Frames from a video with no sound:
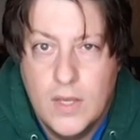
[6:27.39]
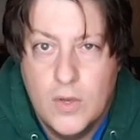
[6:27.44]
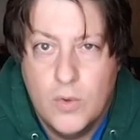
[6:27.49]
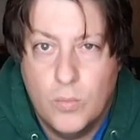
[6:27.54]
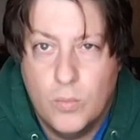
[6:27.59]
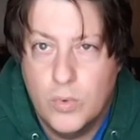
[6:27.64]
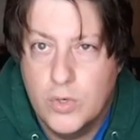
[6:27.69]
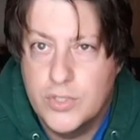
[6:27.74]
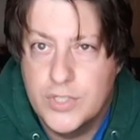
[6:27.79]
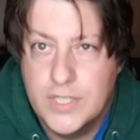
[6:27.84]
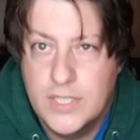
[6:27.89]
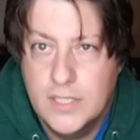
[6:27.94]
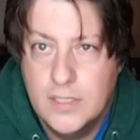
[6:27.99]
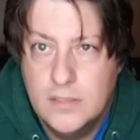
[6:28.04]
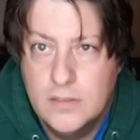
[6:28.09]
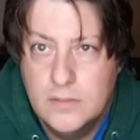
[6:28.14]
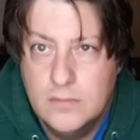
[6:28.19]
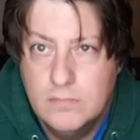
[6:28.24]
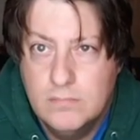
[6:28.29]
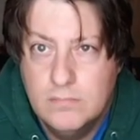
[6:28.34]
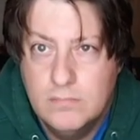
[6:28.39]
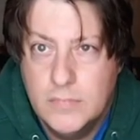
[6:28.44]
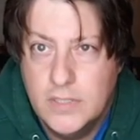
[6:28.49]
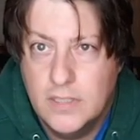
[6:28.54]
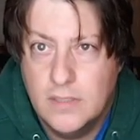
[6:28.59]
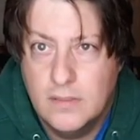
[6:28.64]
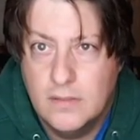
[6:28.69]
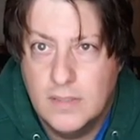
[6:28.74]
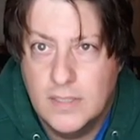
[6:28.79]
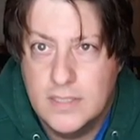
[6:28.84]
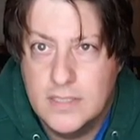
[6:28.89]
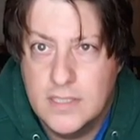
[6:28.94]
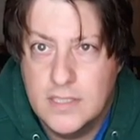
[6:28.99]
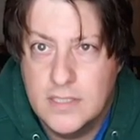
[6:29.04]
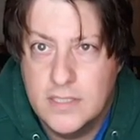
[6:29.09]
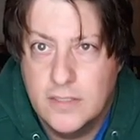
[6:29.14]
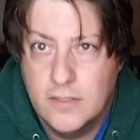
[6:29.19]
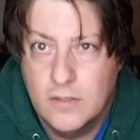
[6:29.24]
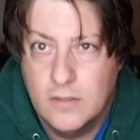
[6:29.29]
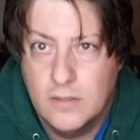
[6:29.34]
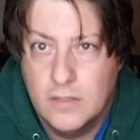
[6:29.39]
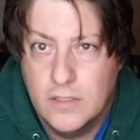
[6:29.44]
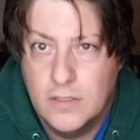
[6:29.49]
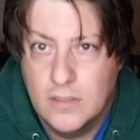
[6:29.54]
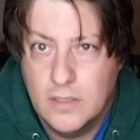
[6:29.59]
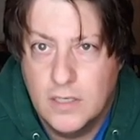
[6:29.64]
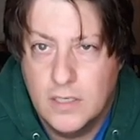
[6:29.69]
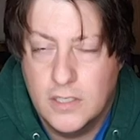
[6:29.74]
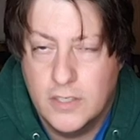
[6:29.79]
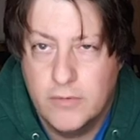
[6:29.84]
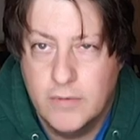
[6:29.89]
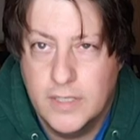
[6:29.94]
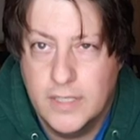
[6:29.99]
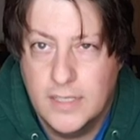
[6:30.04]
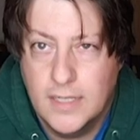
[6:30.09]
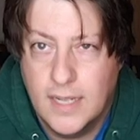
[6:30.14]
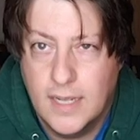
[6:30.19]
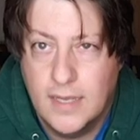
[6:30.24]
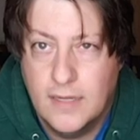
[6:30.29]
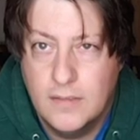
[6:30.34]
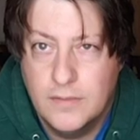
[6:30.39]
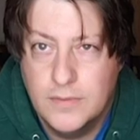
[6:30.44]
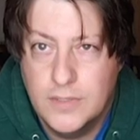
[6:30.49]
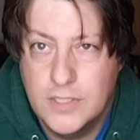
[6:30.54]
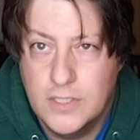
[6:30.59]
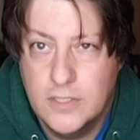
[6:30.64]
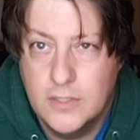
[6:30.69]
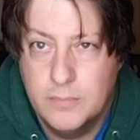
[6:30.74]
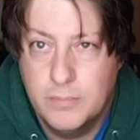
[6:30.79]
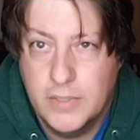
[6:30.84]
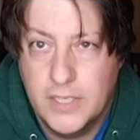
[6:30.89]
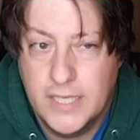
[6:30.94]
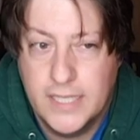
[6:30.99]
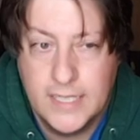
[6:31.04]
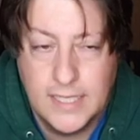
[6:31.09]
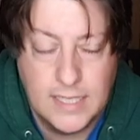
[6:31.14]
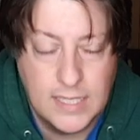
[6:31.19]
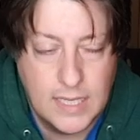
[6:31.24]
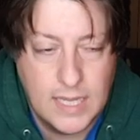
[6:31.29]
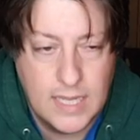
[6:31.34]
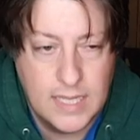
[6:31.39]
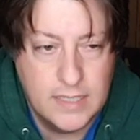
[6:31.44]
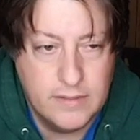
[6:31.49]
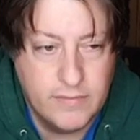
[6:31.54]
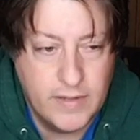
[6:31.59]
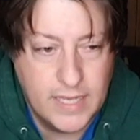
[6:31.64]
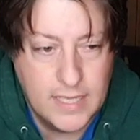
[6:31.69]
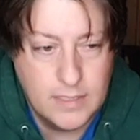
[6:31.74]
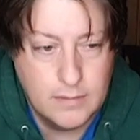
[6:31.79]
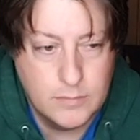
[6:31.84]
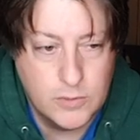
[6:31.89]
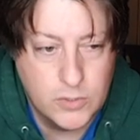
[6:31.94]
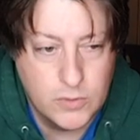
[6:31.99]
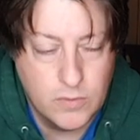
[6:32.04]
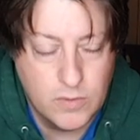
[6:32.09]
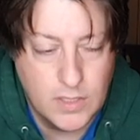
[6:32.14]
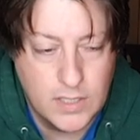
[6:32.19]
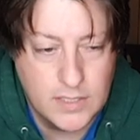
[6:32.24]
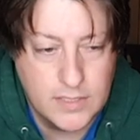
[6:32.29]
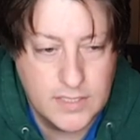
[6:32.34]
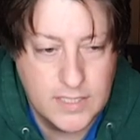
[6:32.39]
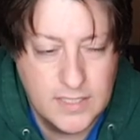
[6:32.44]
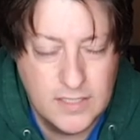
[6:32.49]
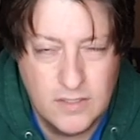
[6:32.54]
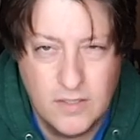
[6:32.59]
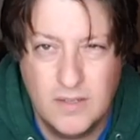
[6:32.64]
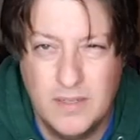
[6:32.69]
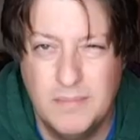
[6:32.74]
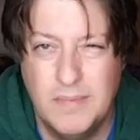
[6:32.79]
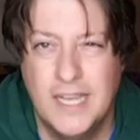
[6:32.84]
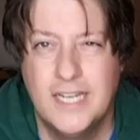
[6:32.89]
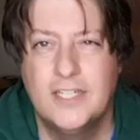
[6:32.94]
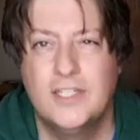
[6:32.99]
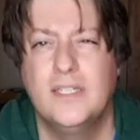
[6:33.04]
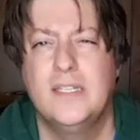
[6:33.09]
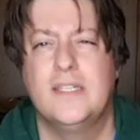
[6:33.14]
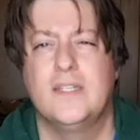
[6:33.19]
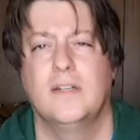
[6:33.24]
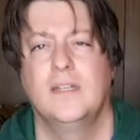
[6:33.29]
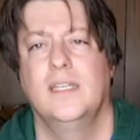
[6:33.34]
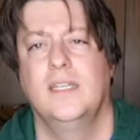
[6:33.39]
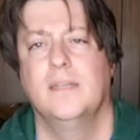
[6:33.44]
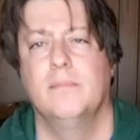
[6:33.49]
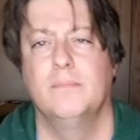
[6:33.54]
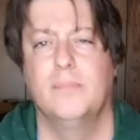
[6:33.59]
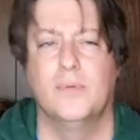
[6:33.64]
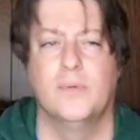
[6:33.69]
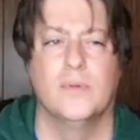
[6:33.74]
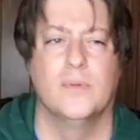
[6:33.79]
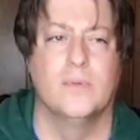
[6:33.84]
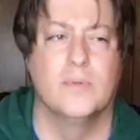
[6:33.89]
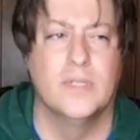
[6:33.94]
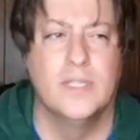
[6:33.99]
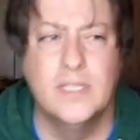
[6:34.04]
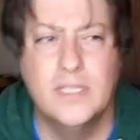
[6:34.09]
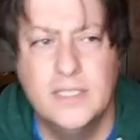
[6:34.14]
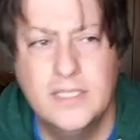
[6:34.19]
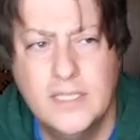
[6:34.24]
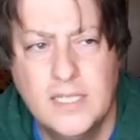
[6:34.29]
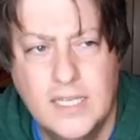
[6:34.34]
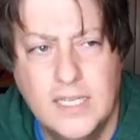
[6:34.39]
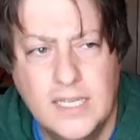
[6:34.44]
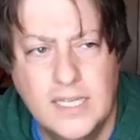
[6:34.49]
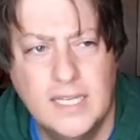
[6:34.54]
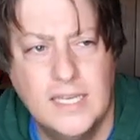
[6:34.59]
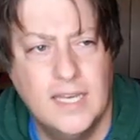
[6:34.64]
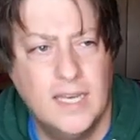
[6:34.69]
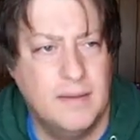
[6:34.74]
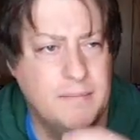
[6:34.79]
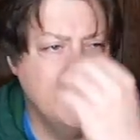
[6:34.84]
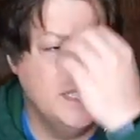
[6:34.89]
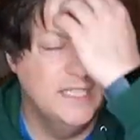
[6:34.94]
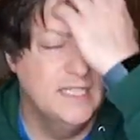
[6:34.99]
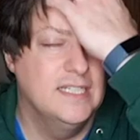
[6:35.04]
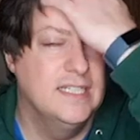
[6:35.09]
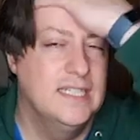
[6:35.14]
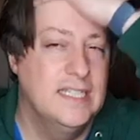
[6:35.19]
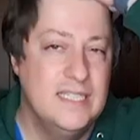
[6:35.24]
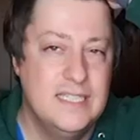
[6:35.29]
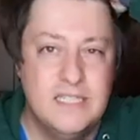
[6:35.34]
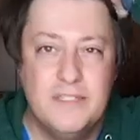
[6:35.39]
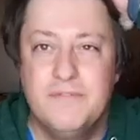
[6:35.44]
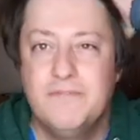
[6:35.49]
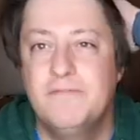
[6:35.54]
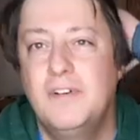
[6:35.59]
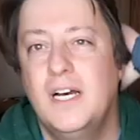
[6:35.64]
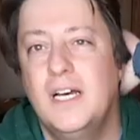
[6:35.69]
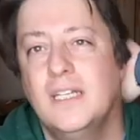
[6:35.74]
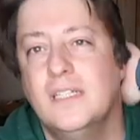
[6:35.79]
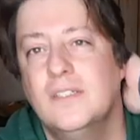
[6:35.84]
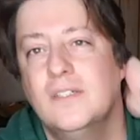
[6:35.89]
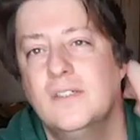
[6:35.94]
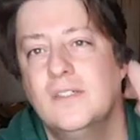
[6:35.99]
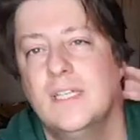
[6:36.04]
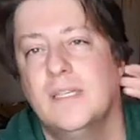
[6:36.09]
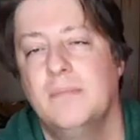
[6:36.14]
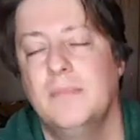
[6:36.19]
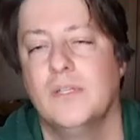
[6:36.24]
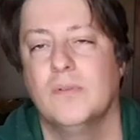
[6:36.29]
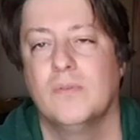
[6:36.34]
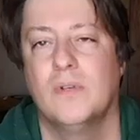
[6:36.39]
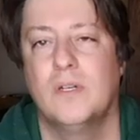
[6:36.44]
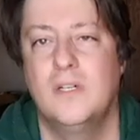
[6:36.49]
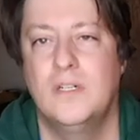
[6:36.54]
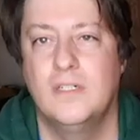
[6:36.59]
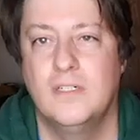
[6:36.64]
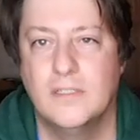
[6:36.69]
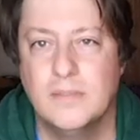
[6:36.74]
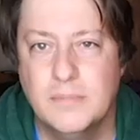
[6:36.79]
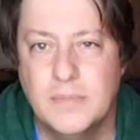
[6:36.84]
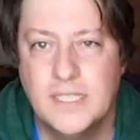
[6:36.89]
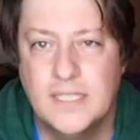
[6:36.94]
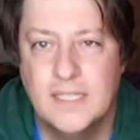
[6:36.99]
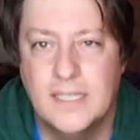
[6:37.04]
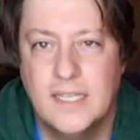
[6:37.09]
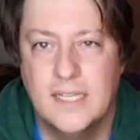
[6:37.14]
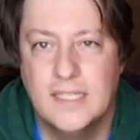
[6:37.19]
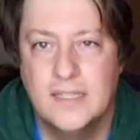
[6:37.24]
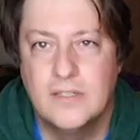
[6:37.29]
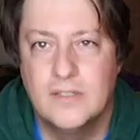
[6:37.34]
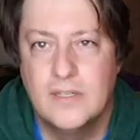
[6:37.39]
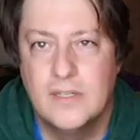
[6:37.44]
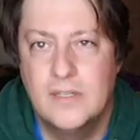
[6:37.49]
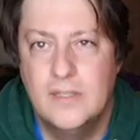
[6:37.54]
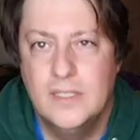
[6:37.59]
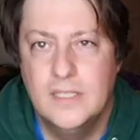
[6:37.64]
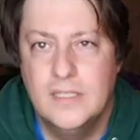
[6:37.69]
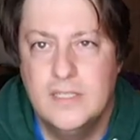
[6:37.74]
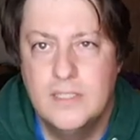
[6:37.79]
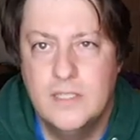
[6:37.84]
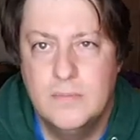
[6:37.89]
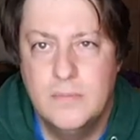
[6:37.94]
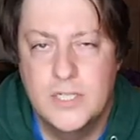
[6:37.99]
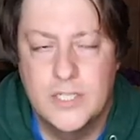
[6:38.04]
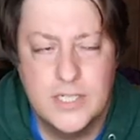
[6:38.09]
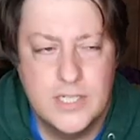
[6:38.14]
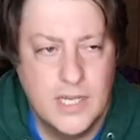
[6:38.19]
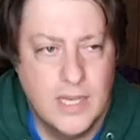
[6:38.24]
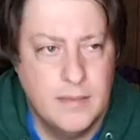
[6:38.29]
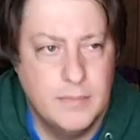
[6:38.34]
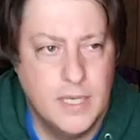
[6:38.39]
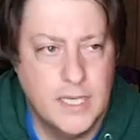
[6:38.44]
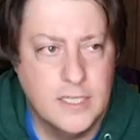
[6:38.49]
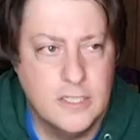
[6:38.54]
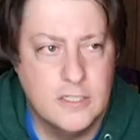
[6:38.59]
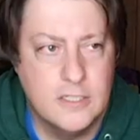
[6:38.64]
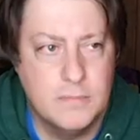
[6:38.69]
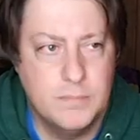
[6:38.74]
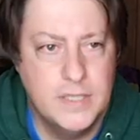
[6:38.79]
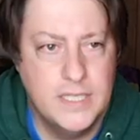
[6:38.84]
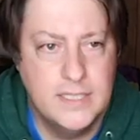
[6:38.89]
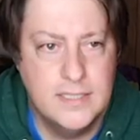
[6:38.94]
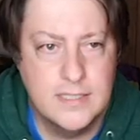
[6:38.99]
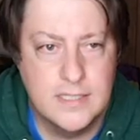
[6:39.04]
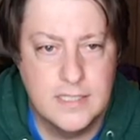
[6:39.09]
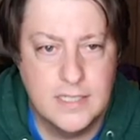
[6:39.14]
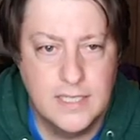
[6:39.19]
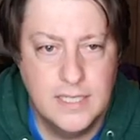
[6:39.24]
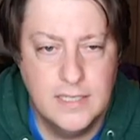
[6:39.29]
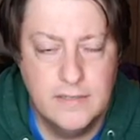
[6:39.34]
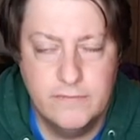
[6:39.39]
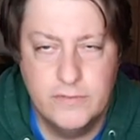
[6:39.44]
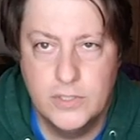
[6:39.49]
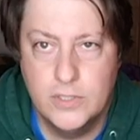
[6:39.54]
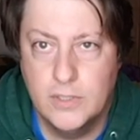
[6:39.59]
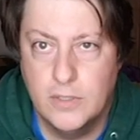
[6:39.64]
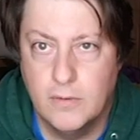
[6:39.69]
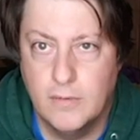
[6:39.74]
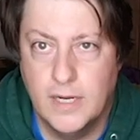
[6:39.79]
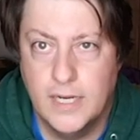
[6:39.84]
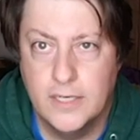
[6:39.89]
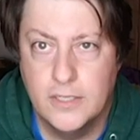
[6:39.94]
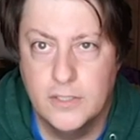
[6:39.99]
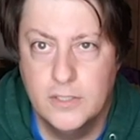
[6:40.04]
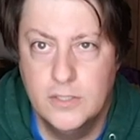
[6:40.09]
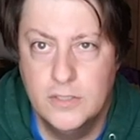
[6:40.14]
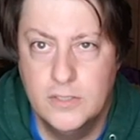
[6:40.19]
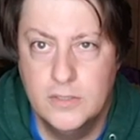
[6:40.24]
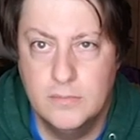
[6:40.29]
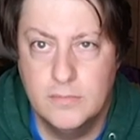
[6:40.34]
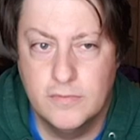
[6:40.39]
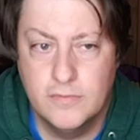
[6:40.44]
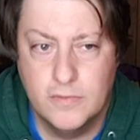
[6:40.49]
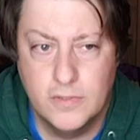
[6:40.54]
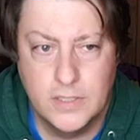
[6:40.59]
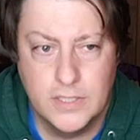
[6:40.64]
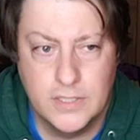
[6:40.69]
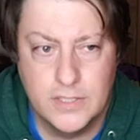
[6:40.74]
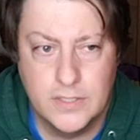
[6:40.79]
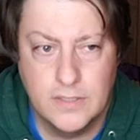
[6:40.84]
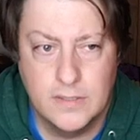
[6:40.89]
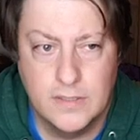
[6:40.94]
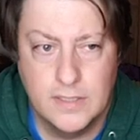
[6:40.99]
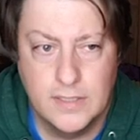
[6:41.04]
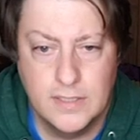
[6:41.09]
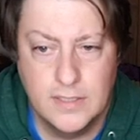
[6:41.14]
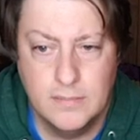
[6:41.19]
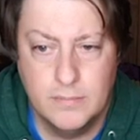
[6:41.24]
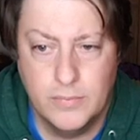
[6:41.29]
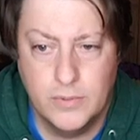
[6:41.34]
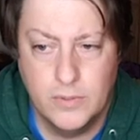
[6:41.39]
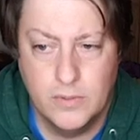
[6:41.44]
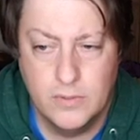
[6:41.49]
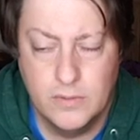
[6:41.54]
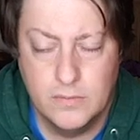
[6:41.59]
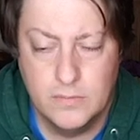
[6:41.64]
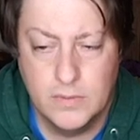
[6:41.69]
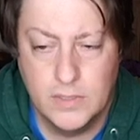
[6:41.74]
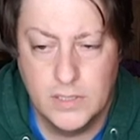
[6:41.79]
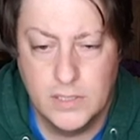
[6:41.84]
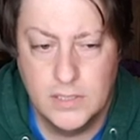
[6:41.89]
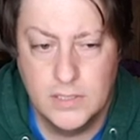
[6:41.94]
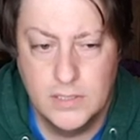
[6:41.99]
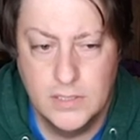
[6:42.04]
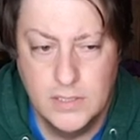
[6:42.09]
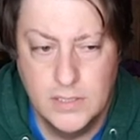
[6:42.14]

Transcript: We're still, as I said earlier, hunkering down, still playing a lot of Animal Crossing, although I'm actually starting to get bored with it. I mean, it's fun, don't get me wrong, but like there's only so much time I can spend enslaved to a raccoon before I start getting bored with it.